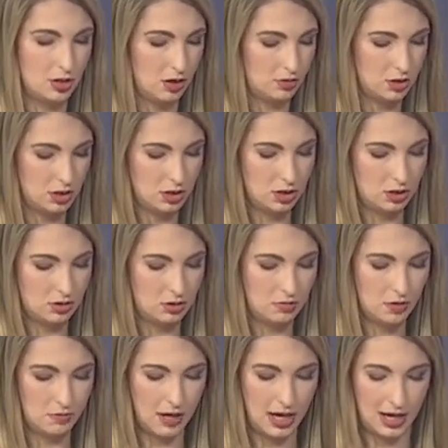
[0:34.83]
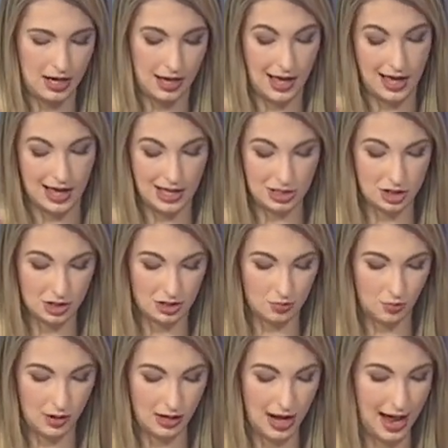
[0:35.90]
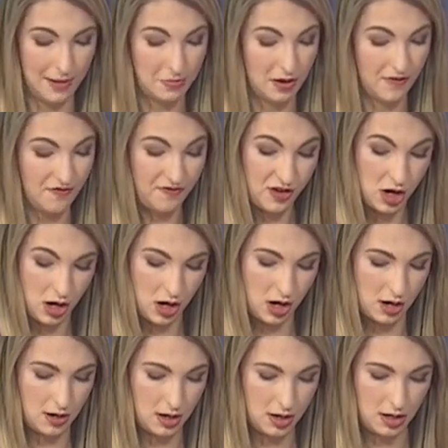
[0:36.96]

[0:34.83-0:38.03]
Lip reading: Don't just choose romaine. It's just what I prefer.